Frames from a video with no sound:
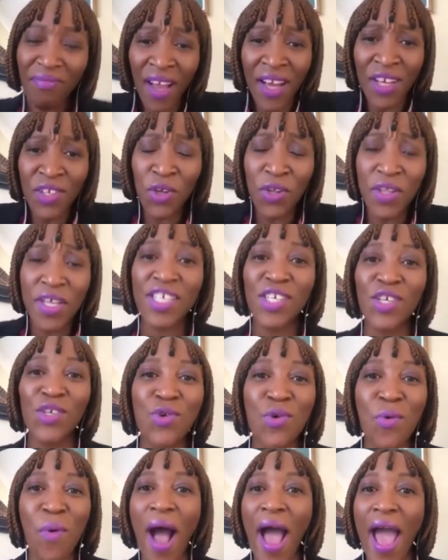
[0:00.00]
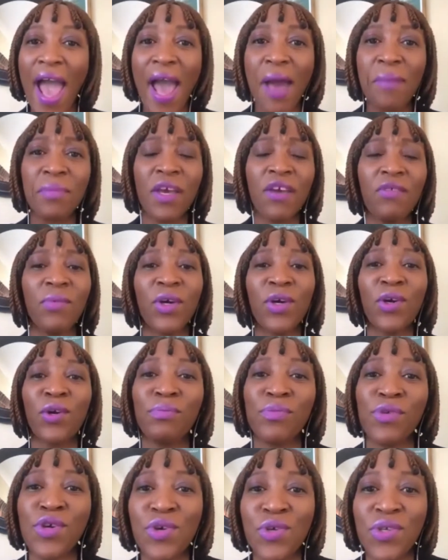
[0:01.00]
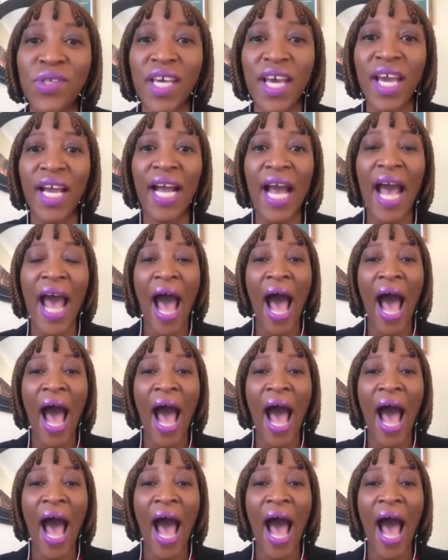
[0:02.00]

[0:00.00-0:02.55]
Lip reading: So this is who I am. Give me good music.